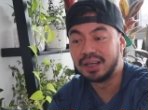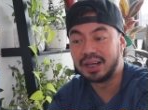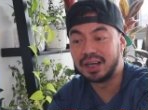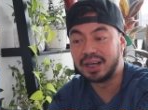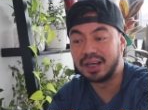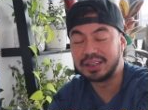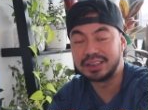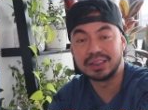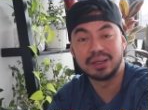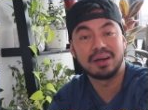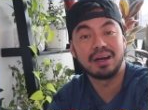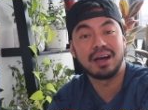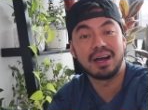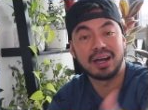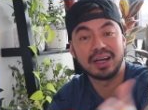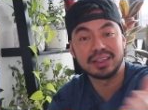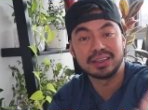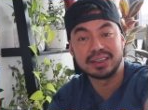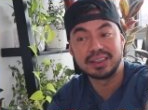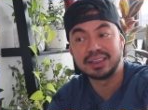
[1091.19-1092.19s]
uh, you know
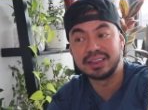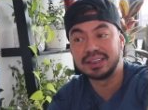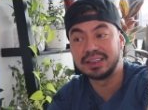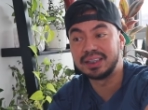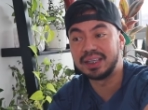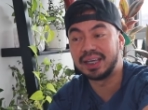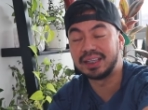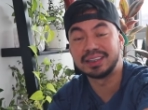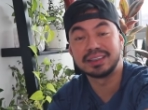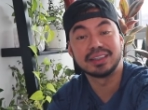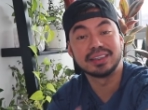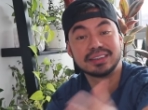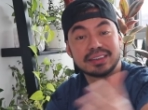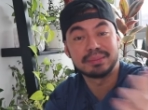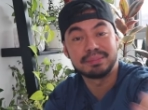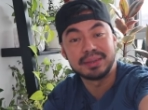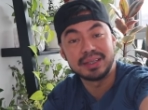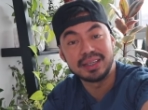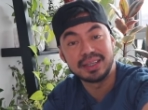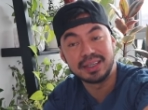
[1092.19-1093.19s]
Holly and
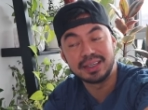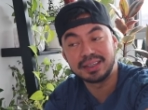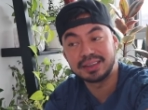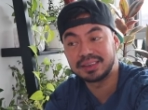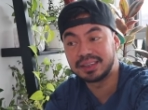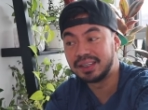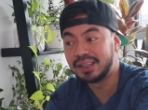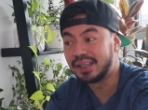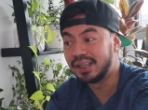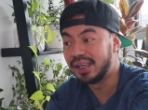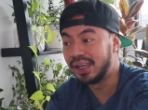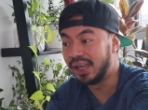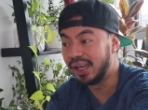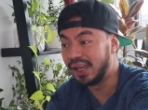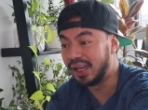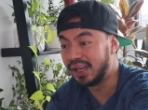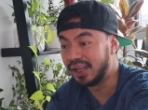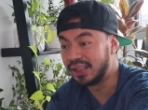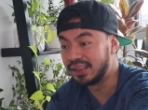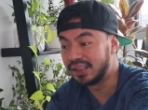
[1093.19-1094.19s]
Elizabeth
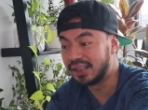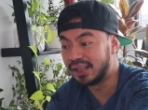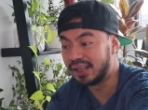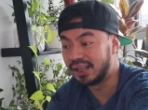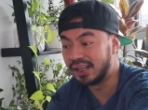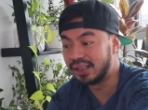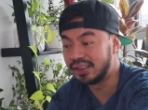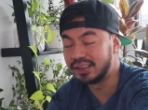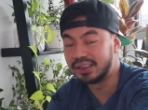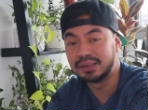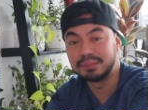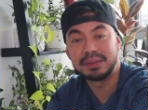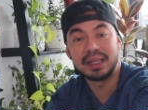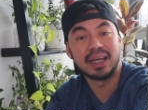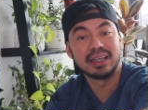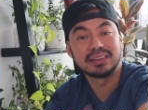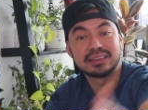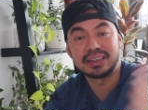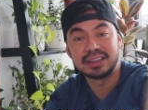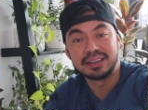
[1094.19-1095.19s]
and uh, you know
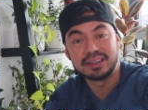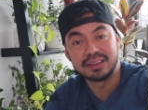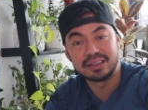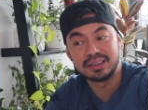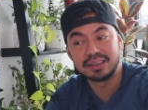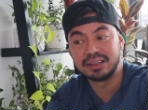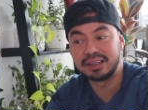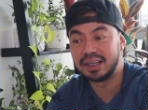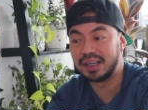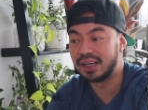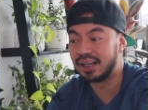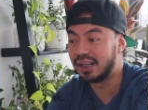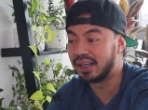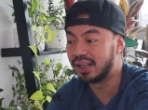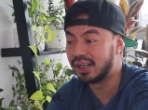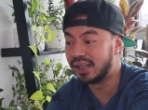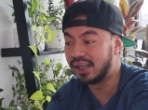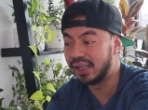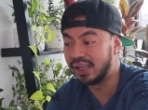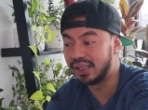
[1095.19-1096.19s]
Plant Center
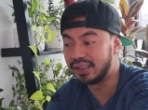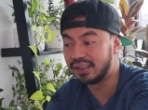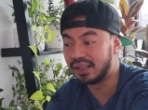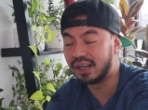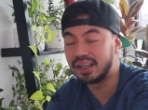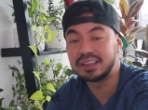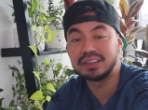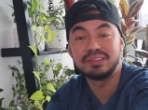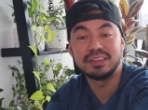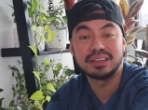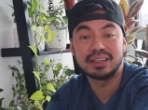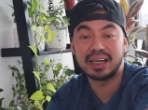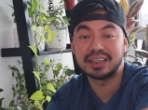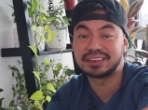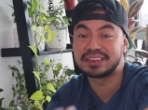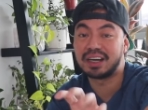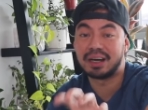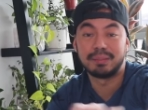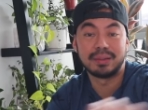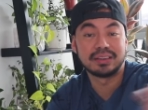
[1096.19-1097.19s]
uh, and all of you
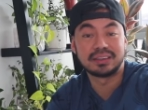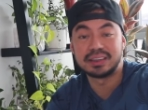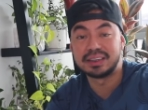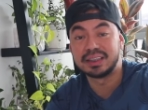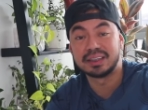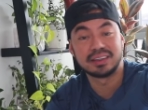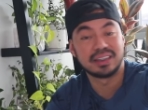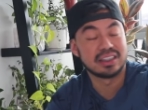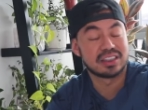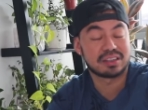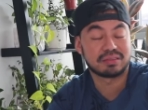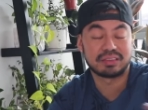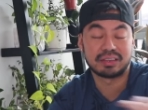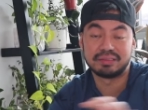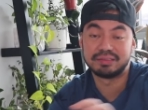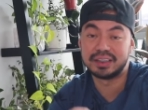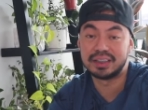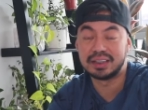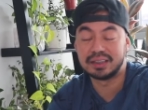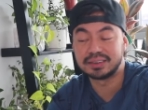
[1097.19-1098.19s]
guys commenting on each of our
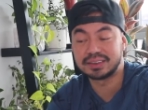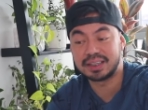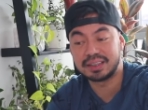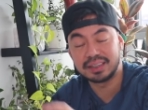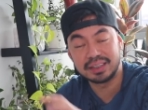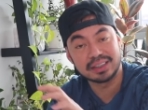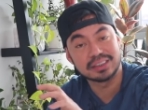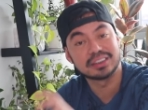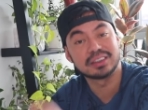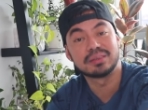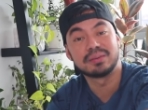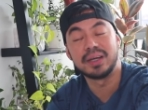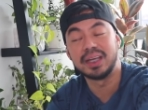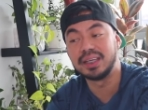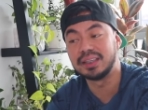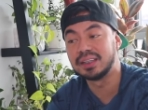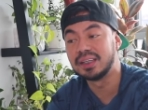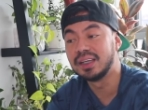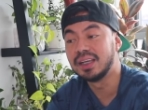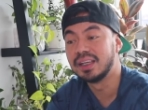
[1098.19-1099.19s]
videos I think it's
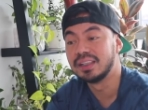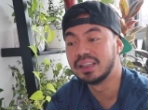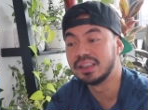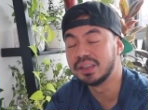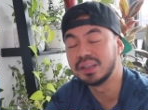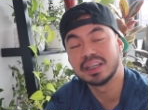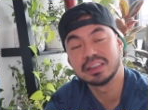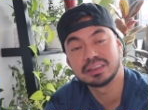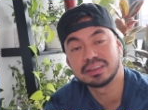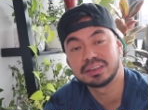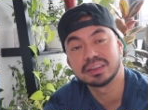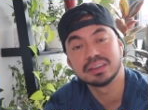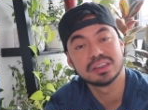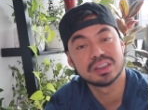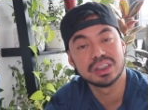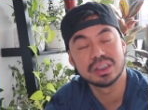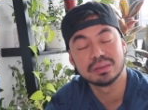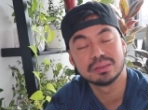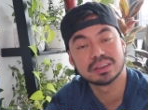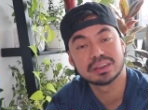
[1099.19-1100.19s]
great that you guys are
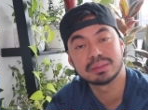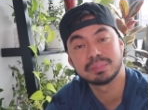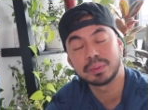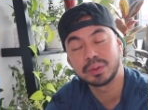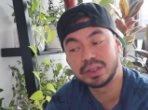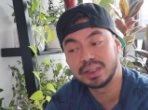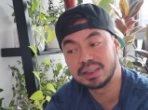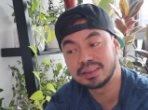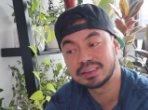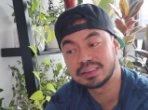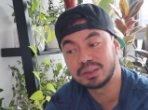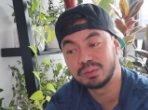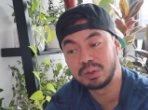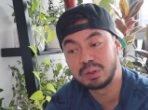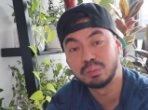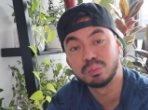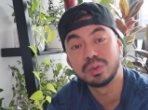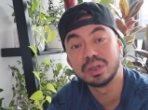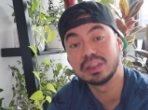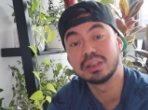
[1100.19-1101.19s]
continuing to support us so
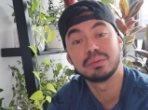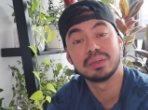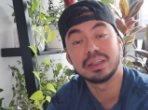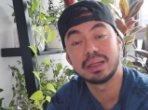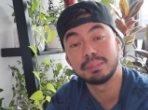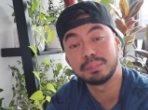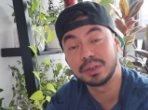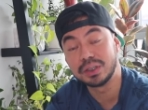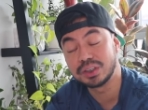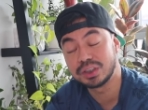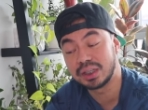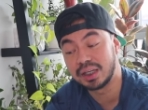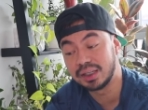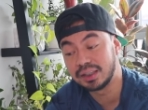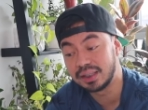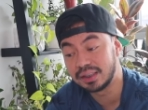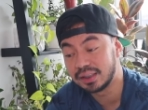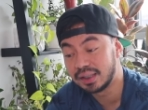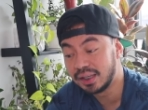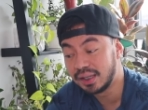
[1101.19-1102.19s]
we really really appreciate
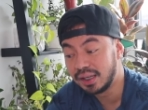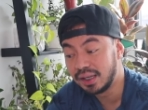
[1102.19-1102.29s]
it